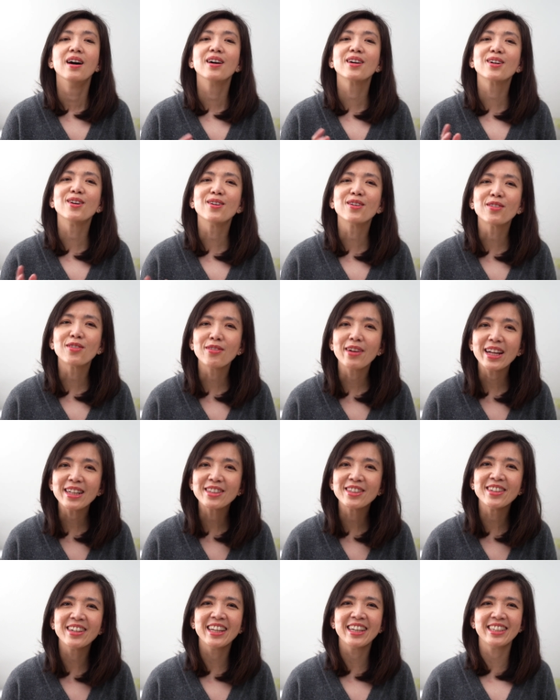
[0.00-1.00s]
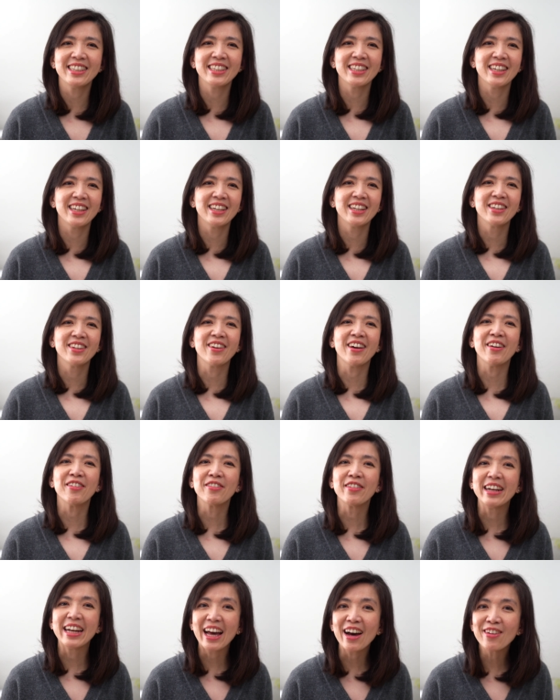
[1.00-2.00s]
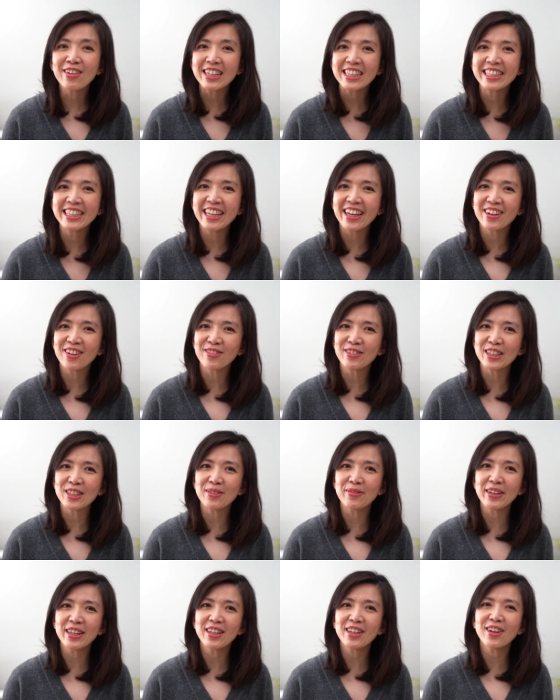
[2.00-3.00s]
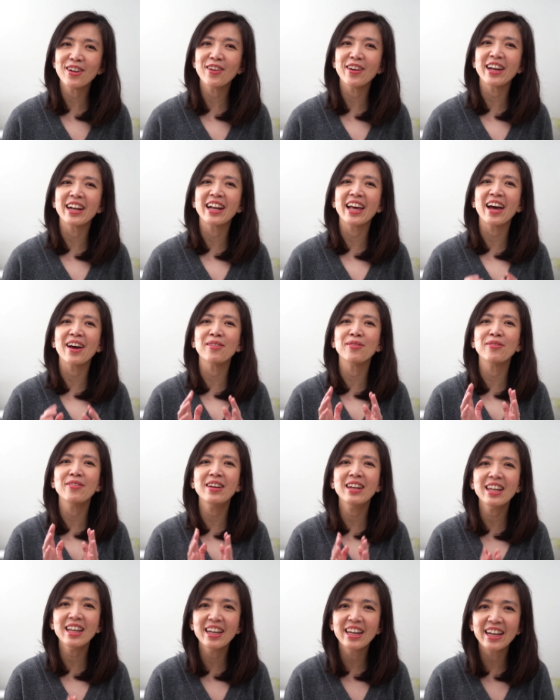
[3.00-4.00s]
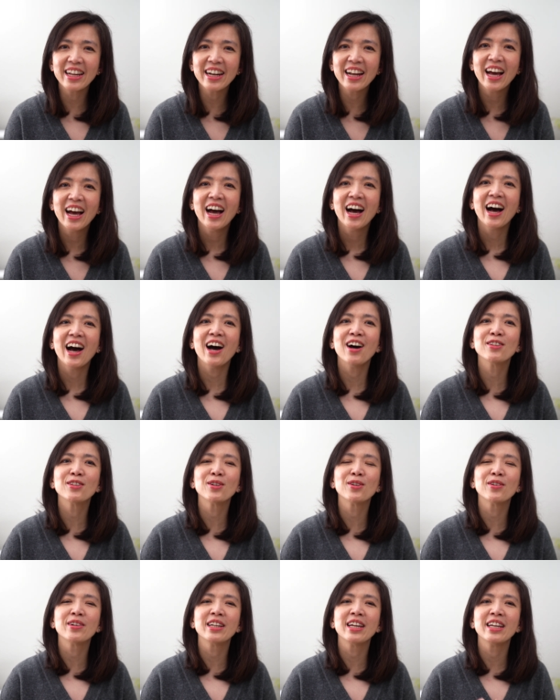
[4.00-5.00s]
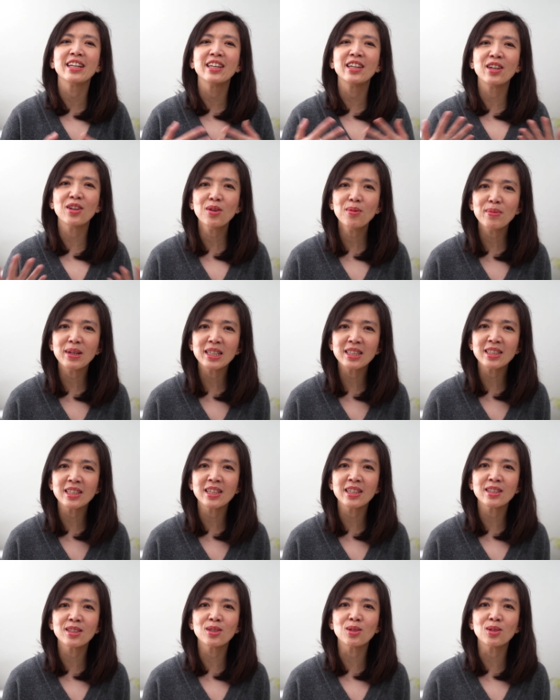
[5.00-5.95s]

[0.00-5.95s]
Congratulations! You have now reached the end of this video and have learned how to create new measures